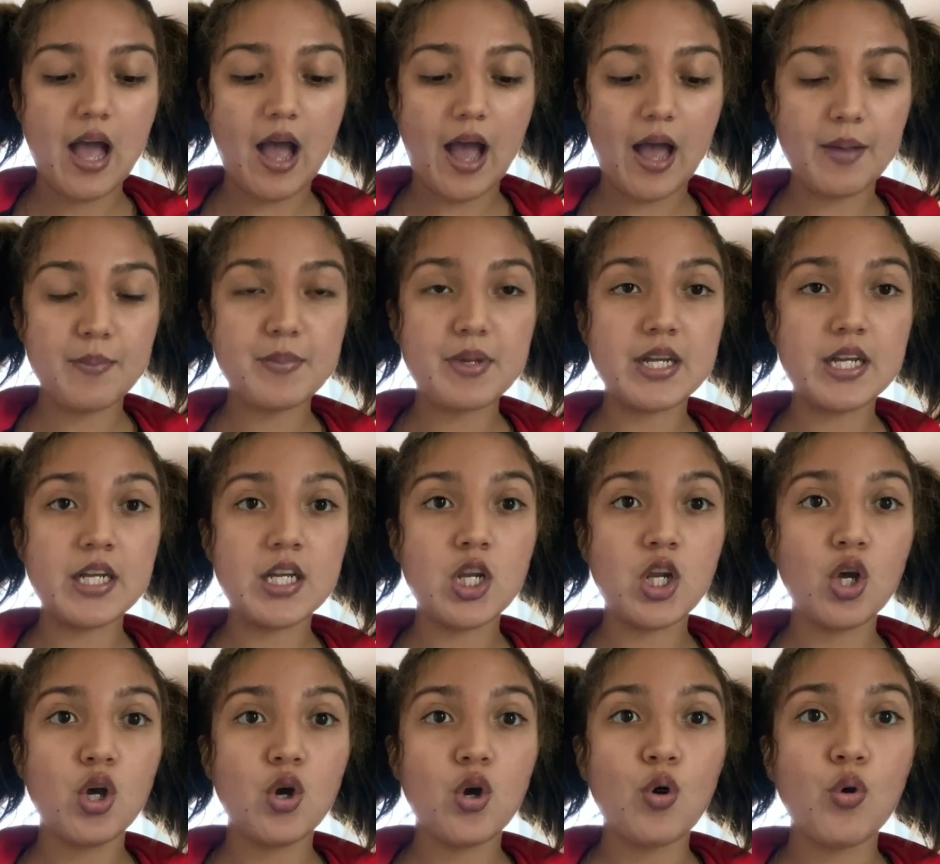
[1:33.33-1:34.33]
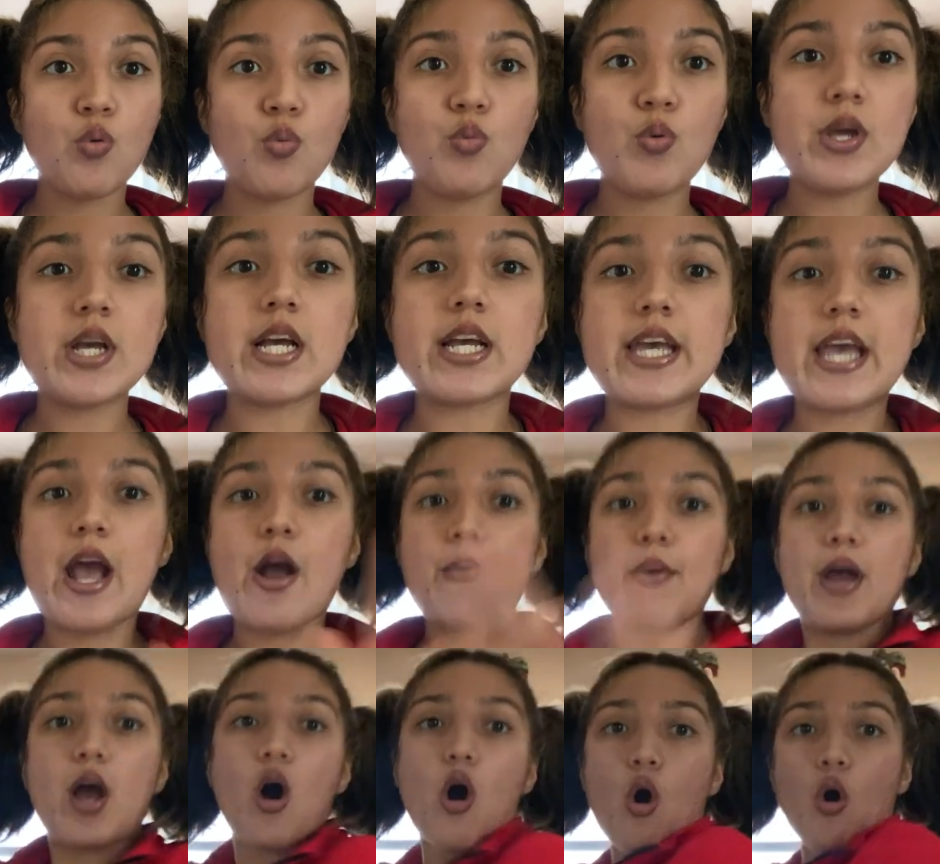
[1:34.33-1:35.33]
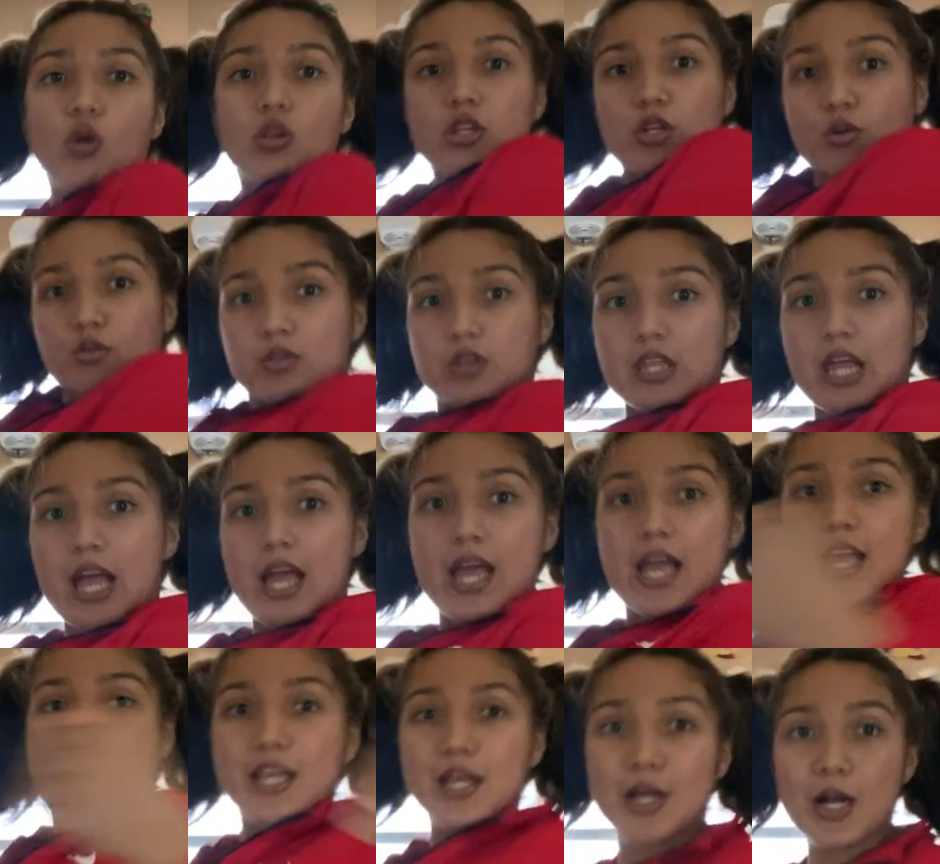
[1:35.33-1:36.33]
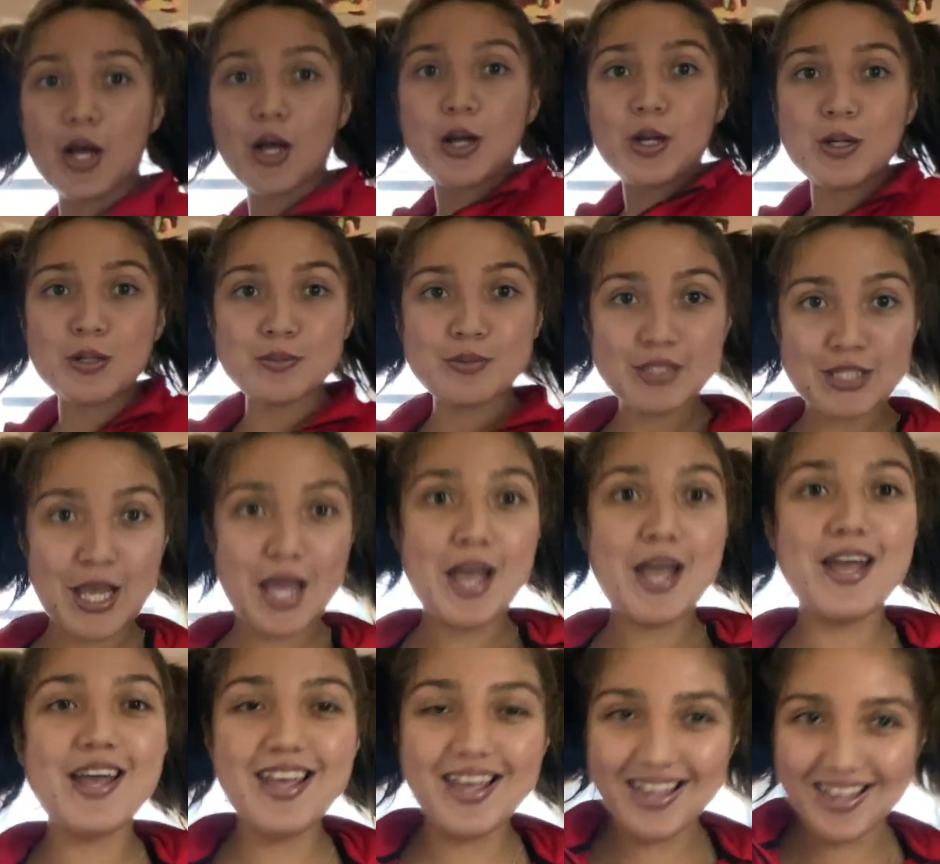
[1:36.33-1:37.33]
I mean, we could carry a whole little thing, you know what I'm saying?